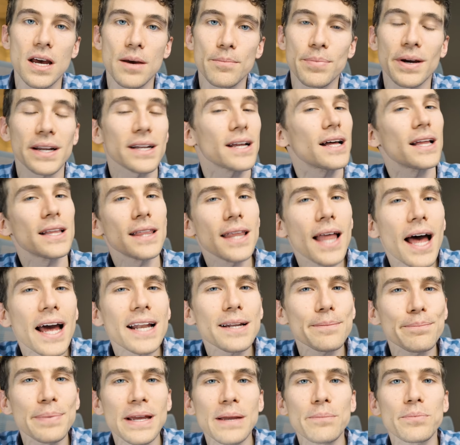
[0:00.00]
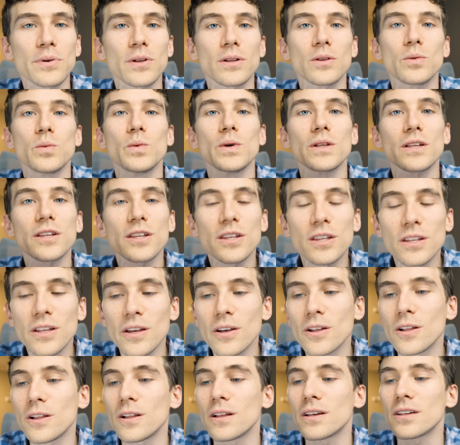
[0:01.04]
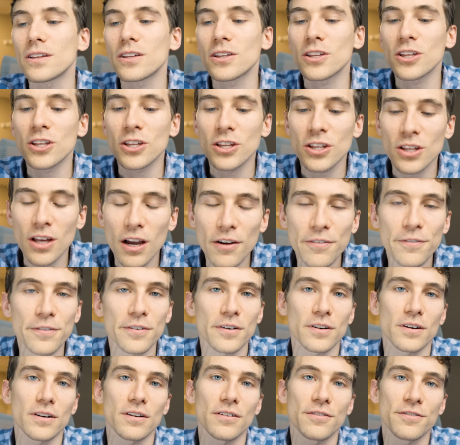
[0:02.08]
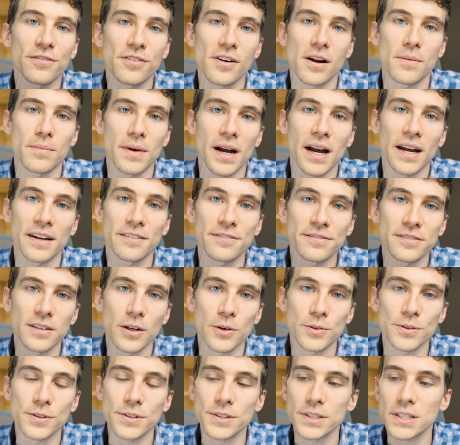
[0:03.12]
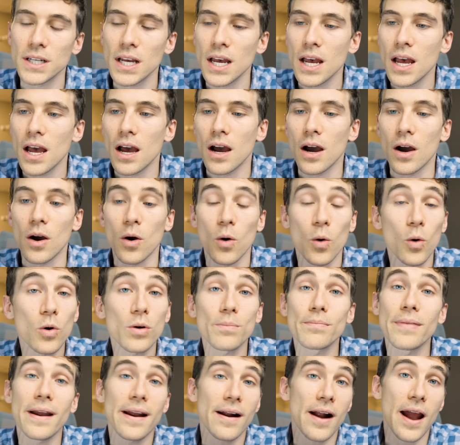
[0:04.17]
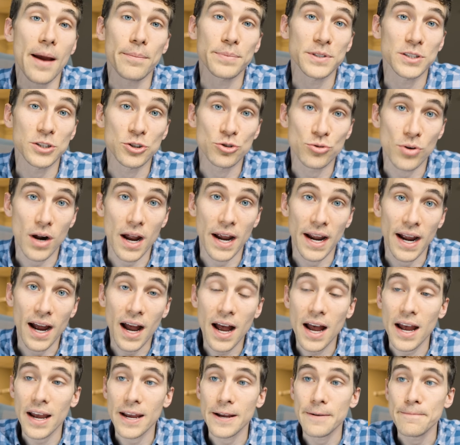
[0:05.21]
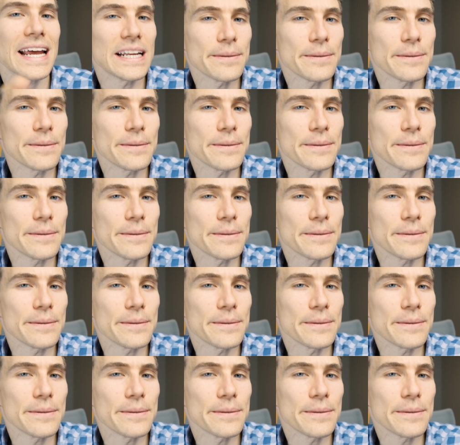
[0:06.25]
But a lot of people will still suffer from eye floaters uh, or perhaps dry eye,